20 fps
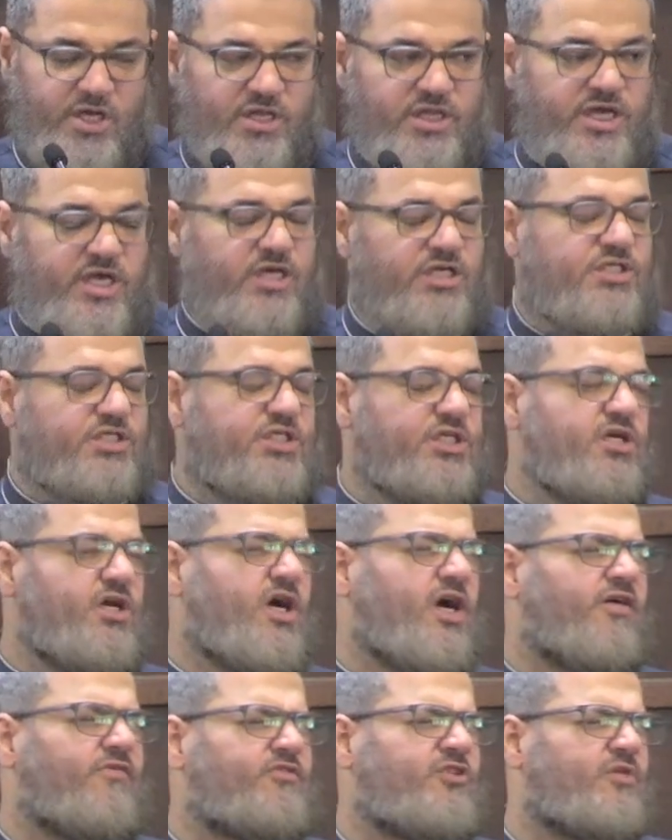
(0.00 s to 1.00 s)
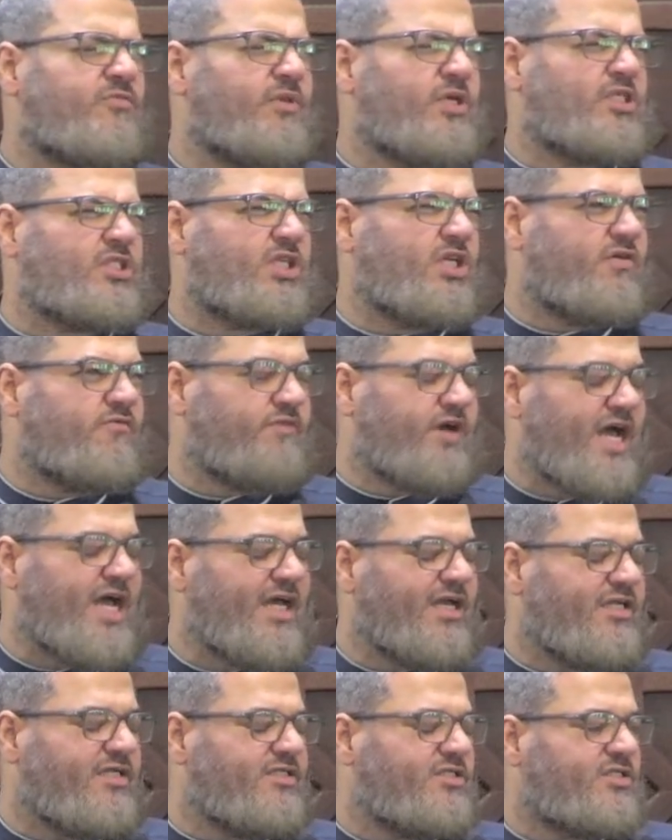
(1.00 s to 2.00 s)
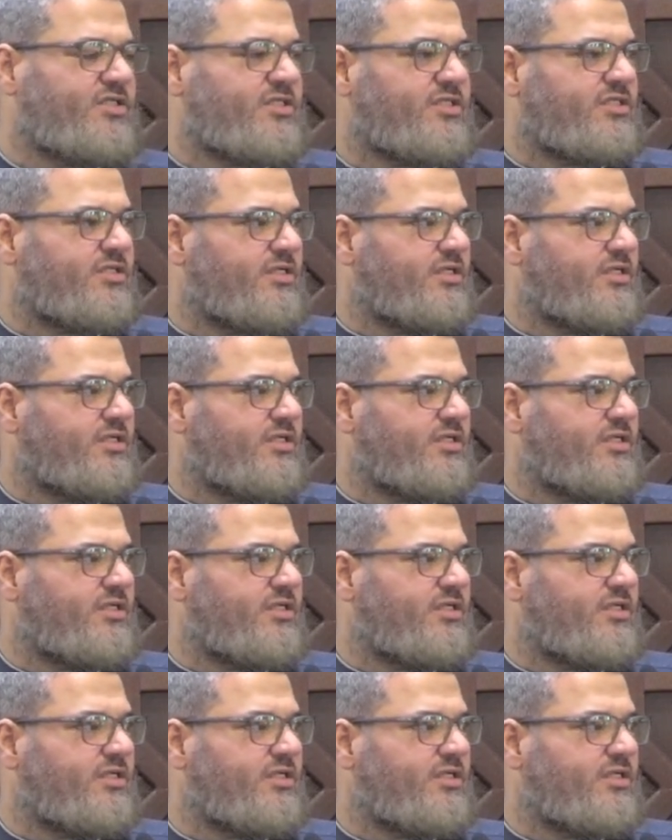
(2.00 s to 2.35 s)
The issue of domestic violence.